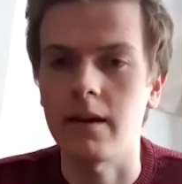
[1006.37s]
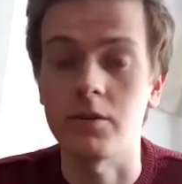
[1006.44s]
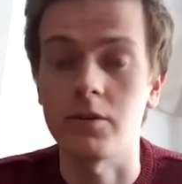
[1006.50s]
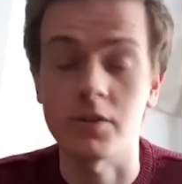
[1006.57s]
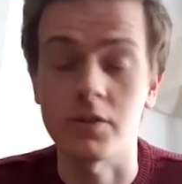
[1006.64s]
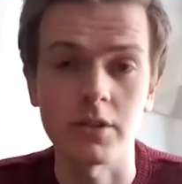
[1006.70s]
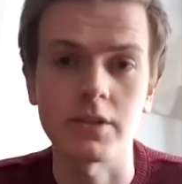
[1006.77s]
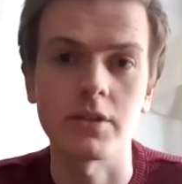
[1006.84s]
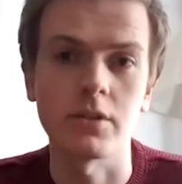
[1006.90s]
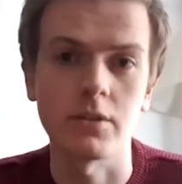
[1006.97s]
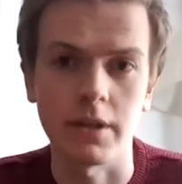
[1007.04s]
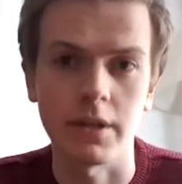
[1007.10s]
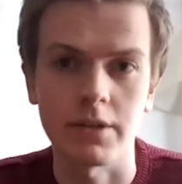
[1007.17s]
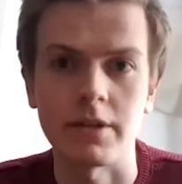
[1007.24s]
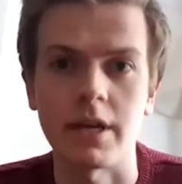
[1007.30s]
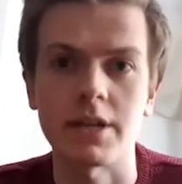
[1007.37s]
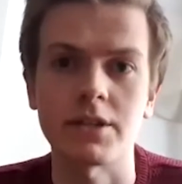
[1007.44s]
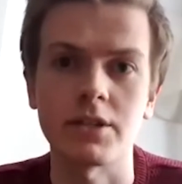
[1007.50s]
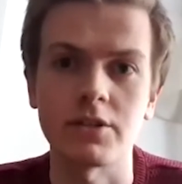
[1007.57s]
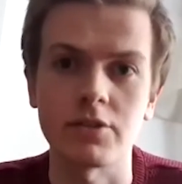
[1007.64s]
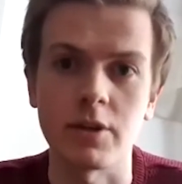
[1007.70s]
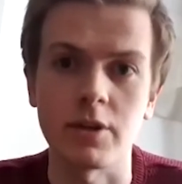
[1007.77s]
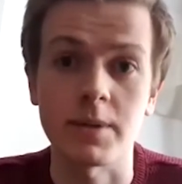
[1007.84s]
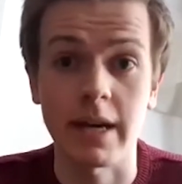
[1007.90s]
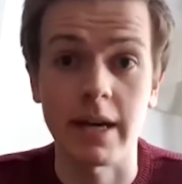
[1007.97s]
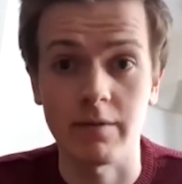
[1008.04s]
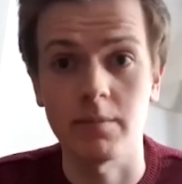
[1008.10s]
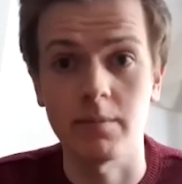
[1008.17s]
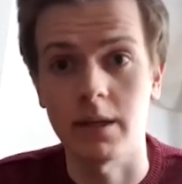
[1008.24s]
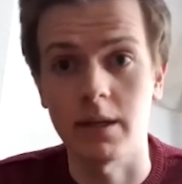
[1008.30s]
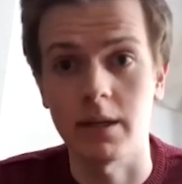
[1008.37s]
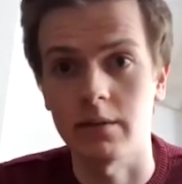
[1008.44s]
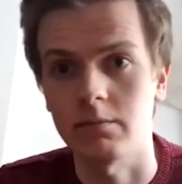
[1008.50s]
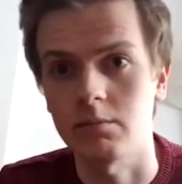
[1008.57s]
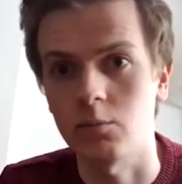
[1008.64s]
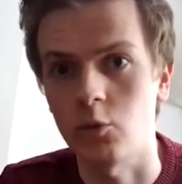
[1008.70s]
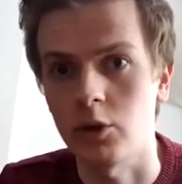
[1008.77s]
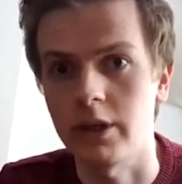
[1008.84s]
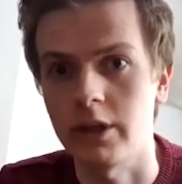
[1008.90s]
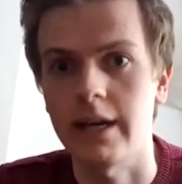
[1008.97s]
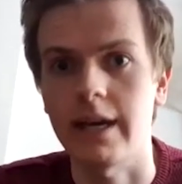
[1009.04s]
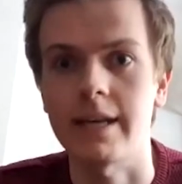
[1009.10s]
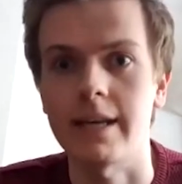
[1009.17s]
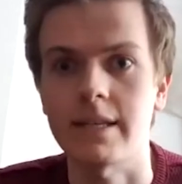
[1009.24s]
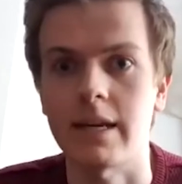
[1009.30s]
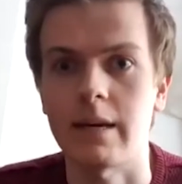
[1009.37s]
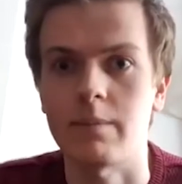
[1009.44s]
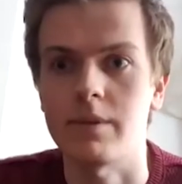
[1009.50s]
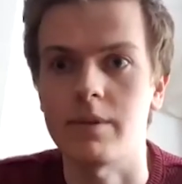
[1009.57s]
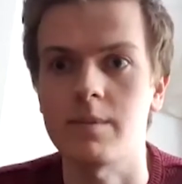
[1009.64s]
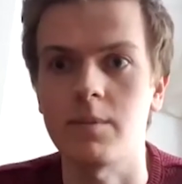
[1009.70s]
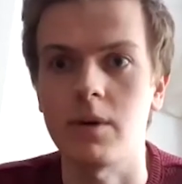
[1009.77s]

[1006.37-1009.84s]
There's also international trips. I haven't been on one yet as it happens,